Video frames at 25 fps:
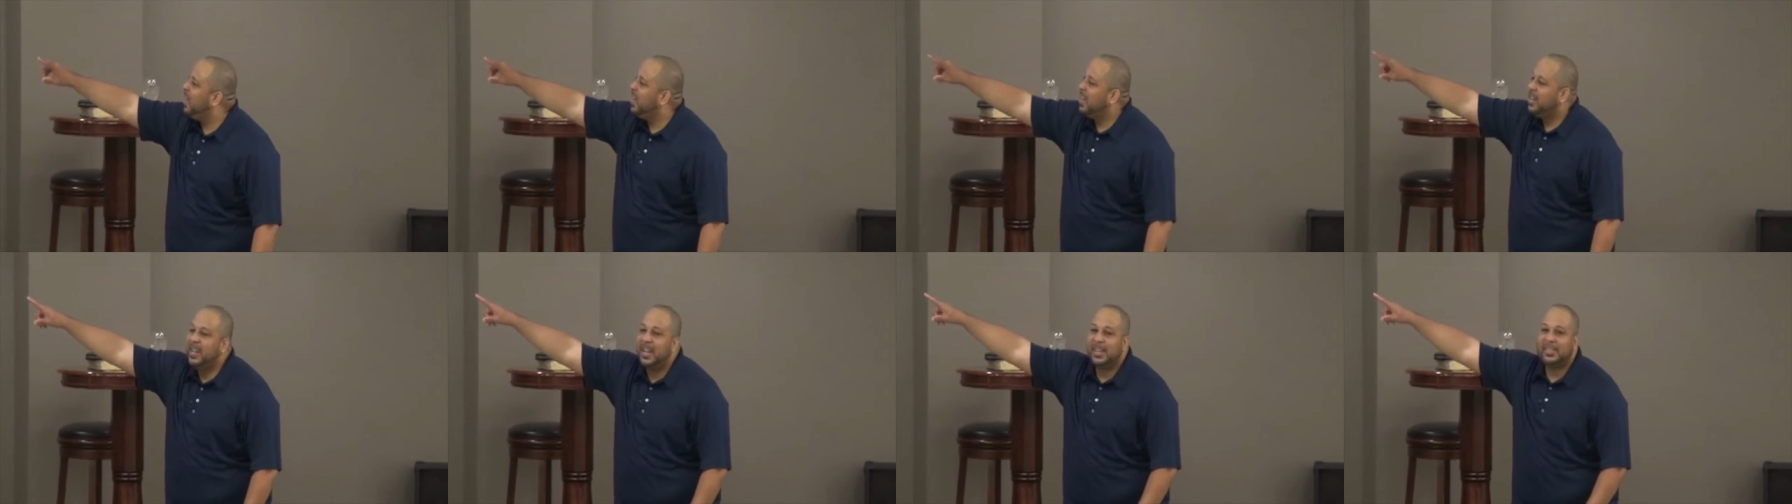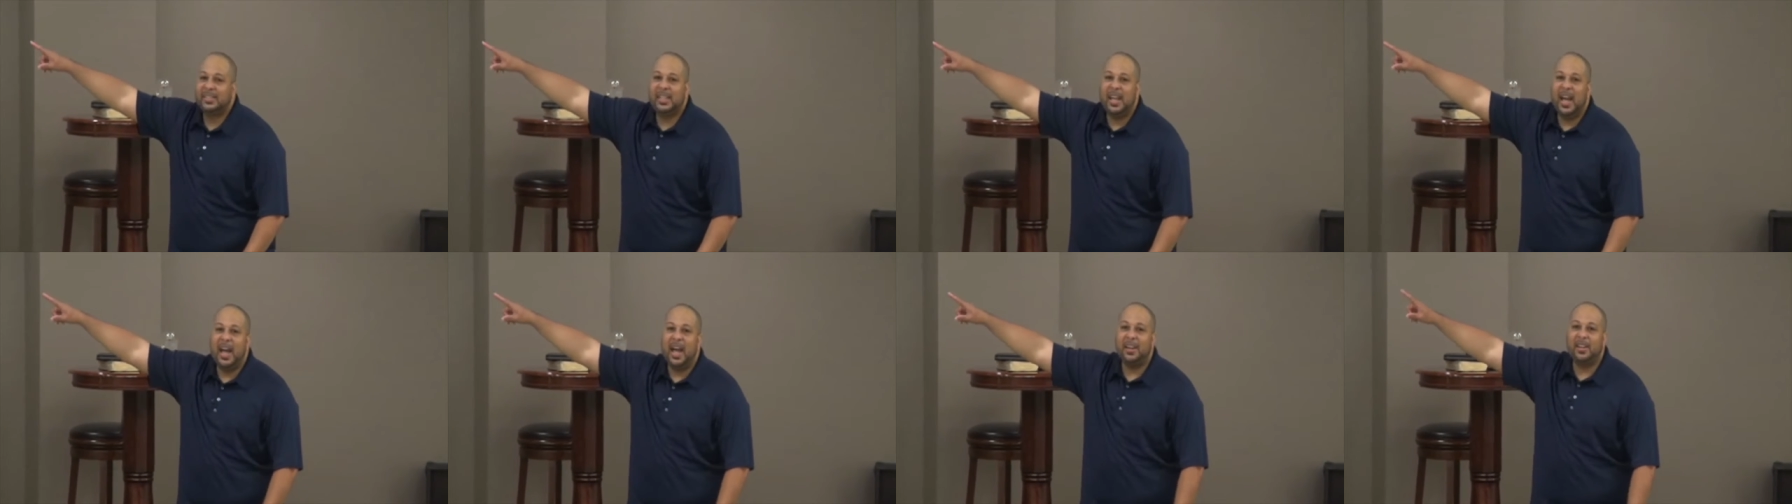Next
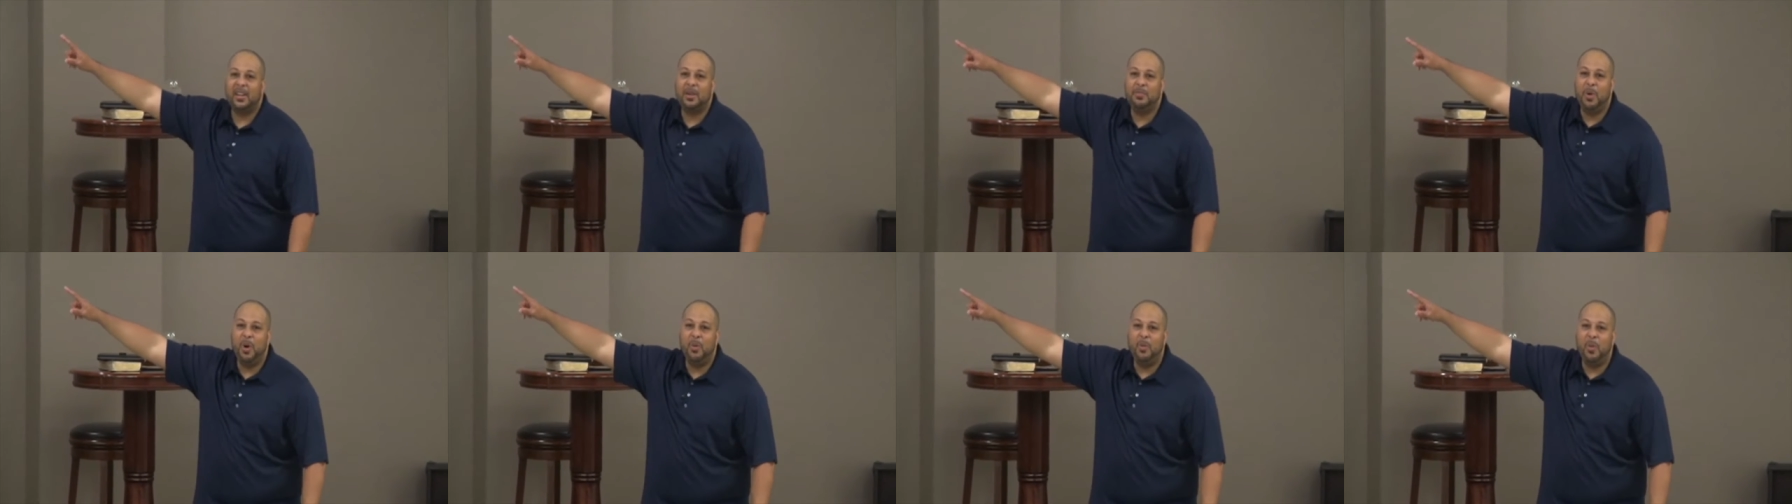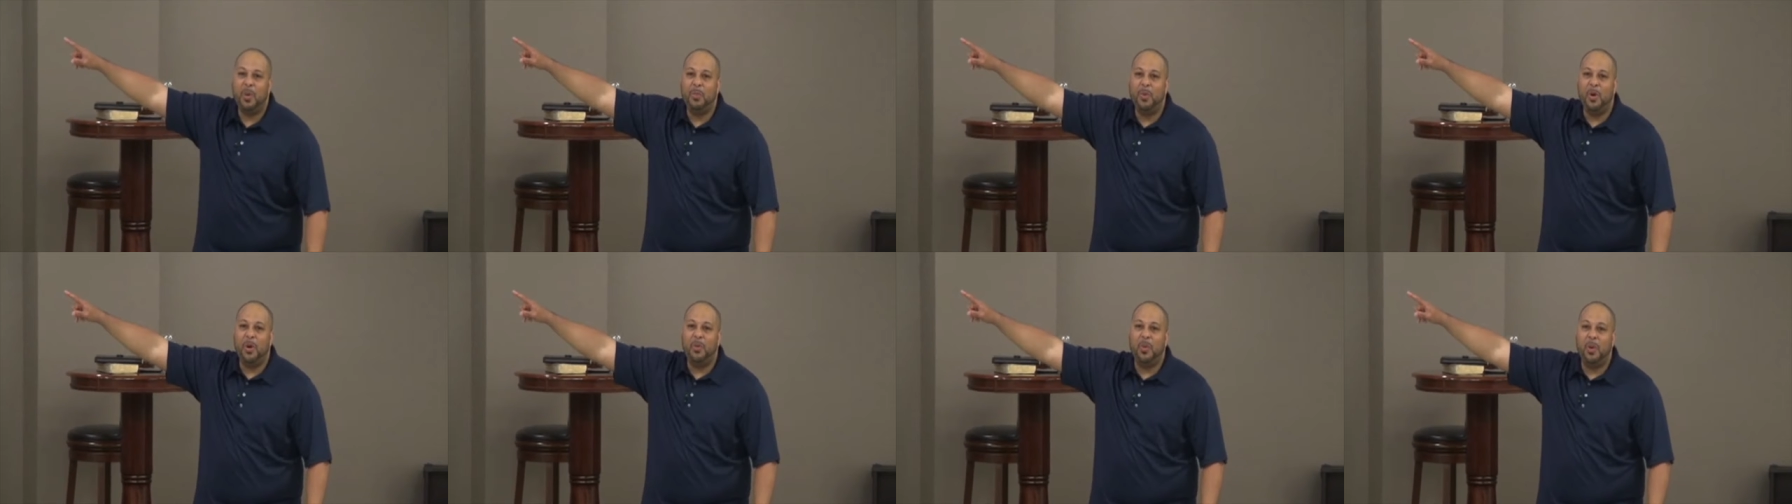slide. Come on,
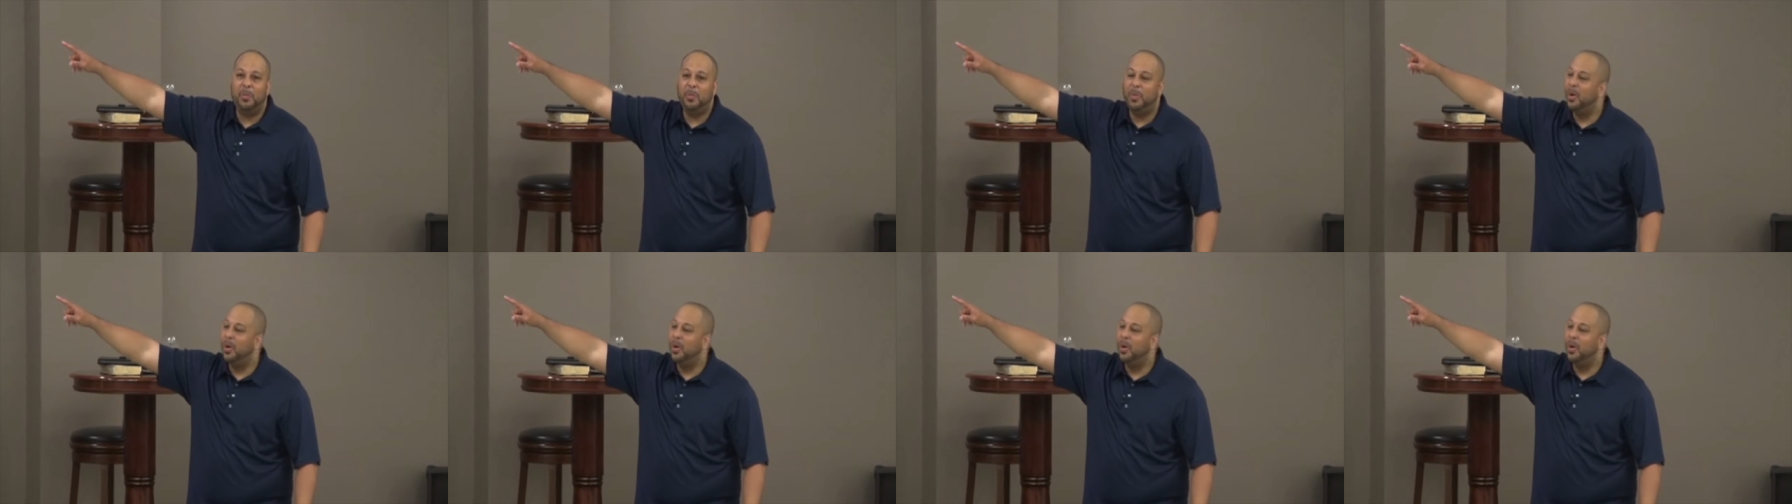one more, one